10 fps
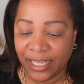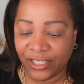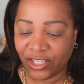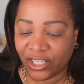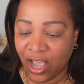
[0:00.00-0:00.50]

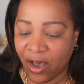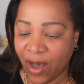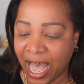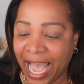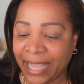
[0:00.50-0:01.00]
So,
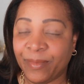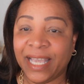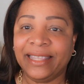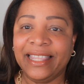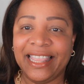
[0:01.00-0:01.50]
I
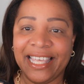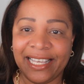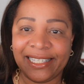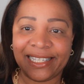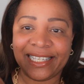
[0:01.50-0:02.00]
mean,
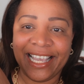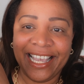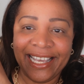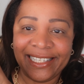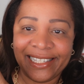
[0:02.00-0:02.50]
this
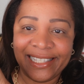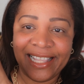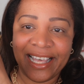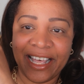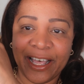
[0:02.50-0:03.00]
is
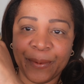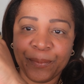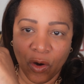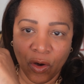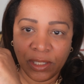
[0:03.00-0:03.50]
the
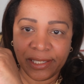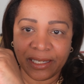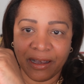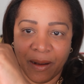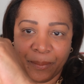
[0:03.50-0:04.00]
old
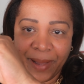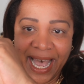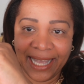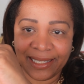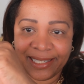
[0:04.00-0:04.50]

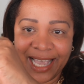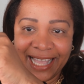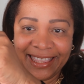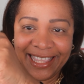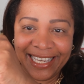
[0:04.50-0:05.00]
compact
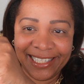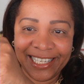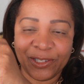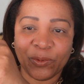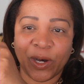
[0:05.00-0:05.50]
and this
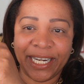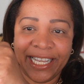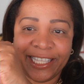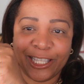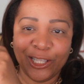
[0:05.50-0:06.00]
is what
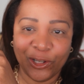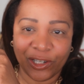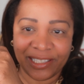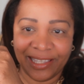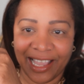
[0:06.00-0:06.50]
it
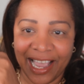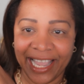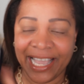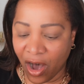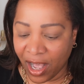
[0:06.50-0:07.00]
looked
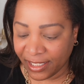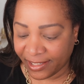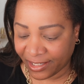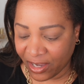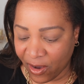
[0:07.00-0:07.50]
like.
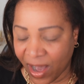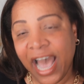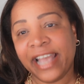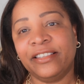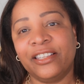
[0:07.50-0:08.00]
Also,
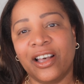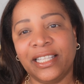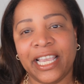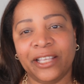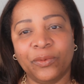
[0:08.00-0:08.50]
I
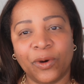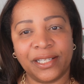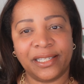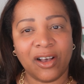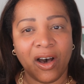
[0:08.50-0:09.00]
thought it
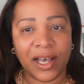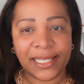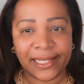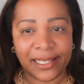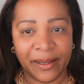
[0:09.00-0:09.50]
was
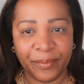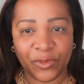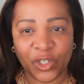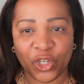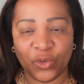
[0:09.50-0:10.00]

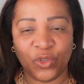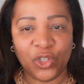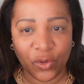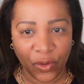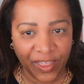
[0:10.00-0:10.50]
awesome to
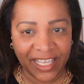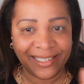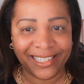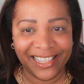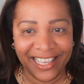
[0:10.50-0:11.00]
do
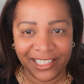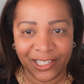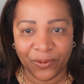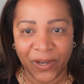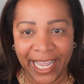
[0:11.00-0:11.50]
this
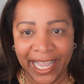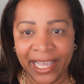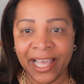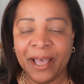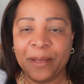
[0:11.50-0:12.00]
this
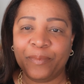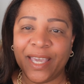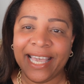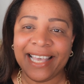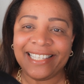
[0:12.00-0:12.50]
way
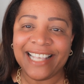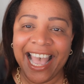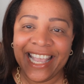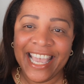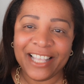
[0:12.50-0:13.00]
because
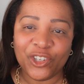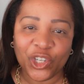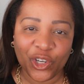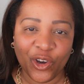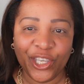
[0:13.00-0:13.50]
I can
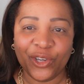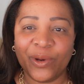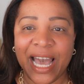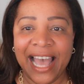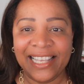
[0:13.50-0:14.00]
show
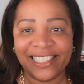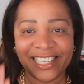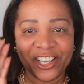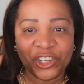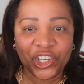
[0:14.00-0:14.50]
you
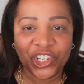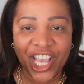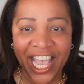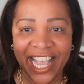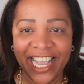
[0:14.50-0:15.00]
guys a
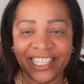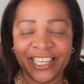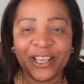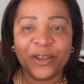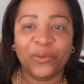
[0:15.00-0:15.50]

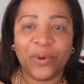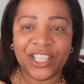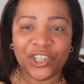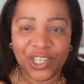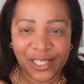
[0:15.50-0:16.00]
shade
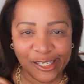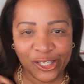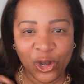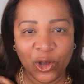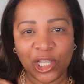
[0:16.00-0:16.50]
which is
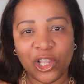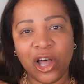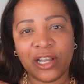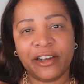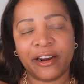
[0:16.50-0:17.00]
no
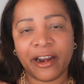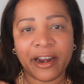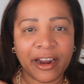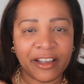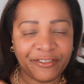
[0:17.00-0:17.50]

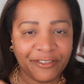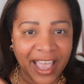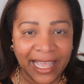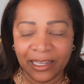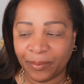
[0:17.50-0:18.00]
longer
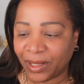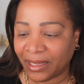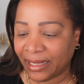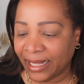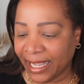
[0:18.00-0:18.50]

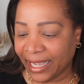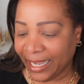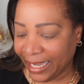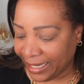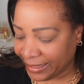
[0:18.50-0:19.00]
available
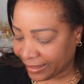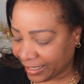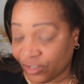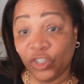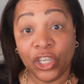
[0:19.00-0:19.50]
in
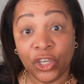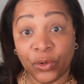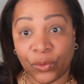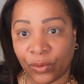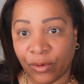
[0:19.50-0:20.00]
the
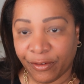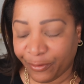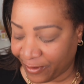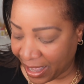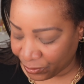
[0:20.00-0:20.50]
new
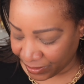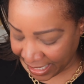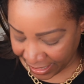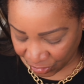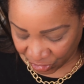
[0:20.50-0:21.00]

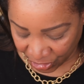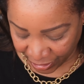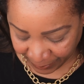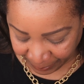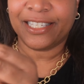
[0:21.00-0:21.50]

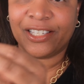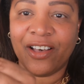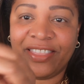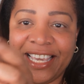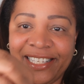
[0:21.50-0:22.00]
foundation.
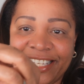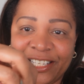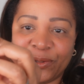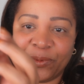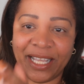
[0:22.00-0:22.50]
So this
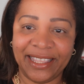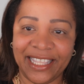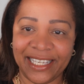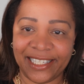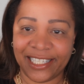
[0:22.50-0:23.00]
is what
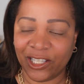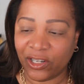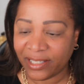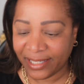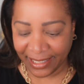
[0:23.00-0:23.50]
this
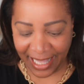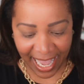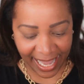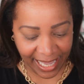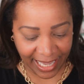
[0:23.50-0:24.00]
looks
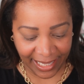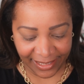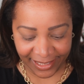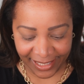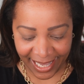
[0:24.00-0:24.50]
like.
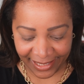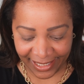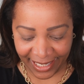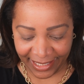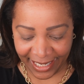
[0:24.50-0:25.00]
It
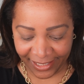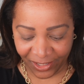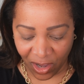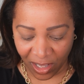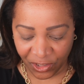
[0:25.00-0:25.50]
says it is
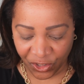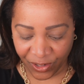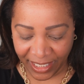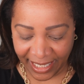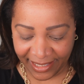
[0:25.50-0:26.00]

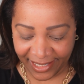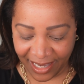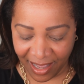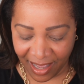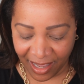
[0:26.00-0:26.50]
Ultra Le
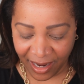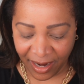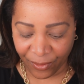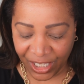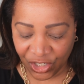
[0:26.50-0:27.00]
Teint
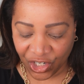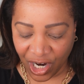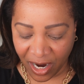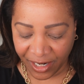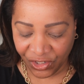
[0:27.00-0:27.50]

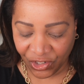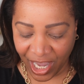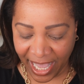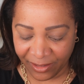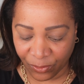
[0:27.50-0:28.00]
Recharge
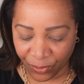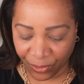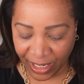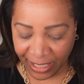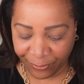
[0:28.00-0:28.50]
and
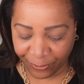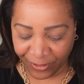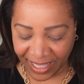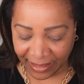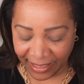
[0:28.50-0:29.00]

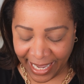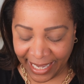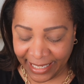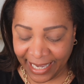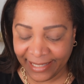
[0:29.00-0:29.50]
Refill.
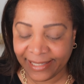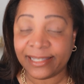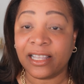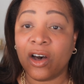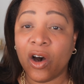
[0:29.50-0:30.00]
It
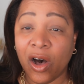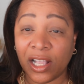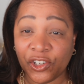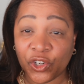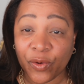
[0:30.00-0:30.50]
is the
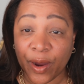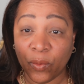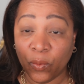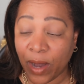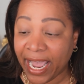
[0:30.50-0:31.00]

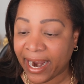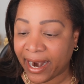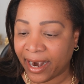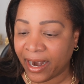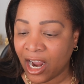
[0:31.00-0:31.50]
Ultra
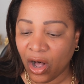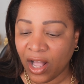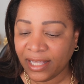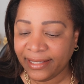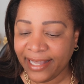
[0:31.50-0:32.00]
Wear
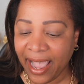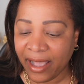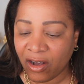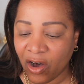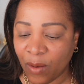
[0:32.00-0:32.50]
All
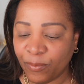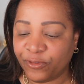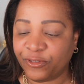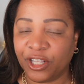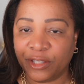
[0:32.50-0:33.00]
Day
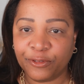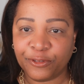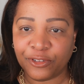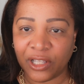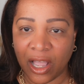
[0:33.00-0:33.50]
Comfort
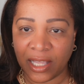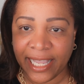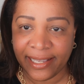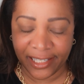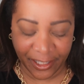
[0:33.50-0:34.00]

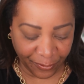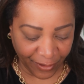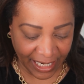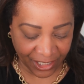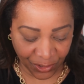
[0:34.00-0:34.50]
Flawless
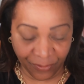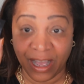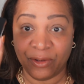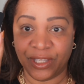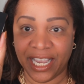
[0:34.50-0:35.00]
Finish
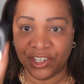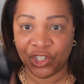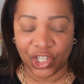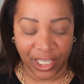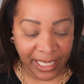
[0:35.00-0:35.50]

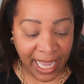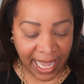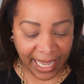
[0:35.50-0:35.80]
Foundation.